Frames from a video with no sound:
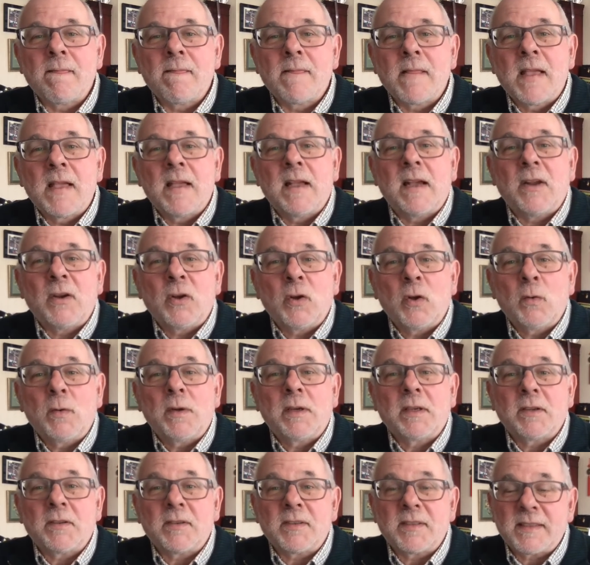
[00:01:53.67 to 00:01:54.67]
and no one
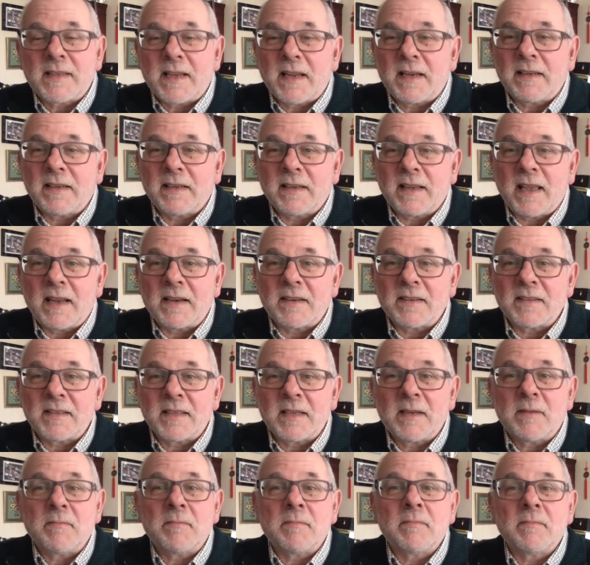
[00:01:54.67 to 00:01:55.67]
could stand against
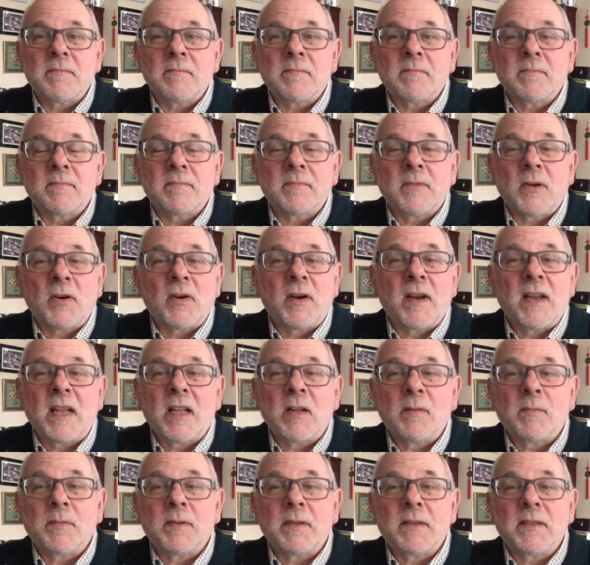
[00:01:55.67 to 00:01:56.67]
him or
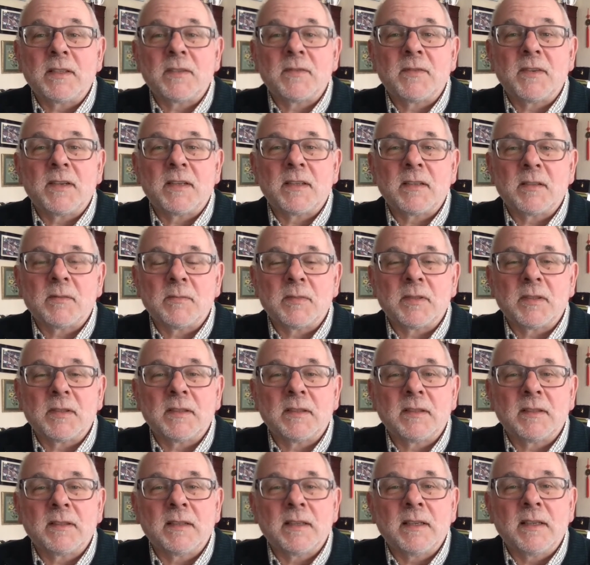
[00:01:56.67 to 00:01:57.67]
help his victims.
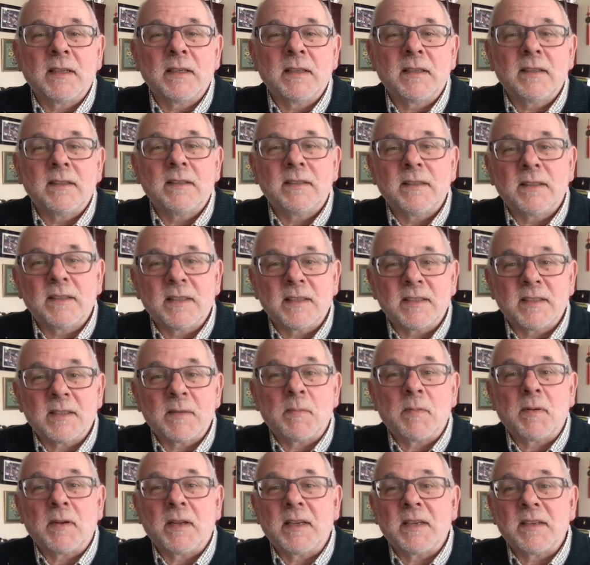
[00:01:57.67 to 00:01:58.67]
He did as he
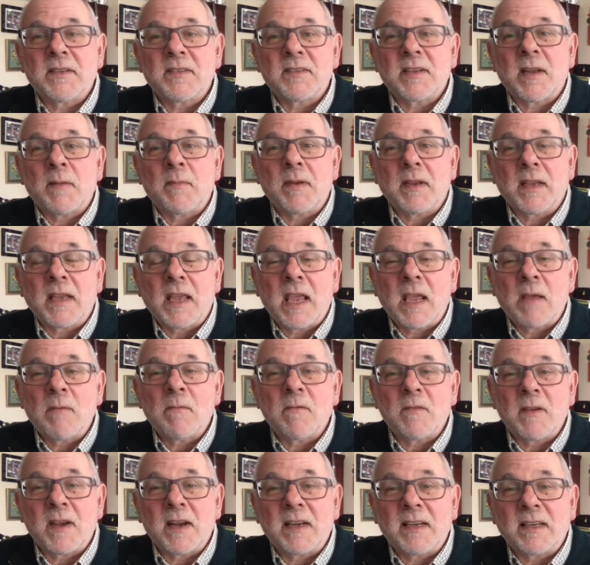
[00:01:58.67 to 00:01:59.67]
pleased and became
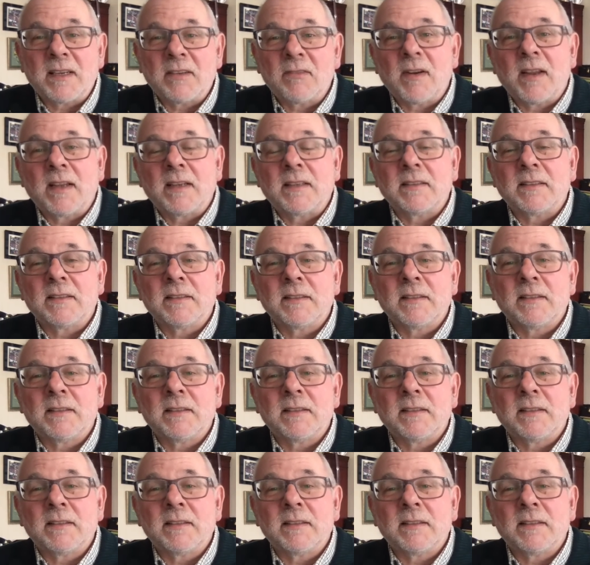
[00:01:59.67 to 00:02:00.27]
very great.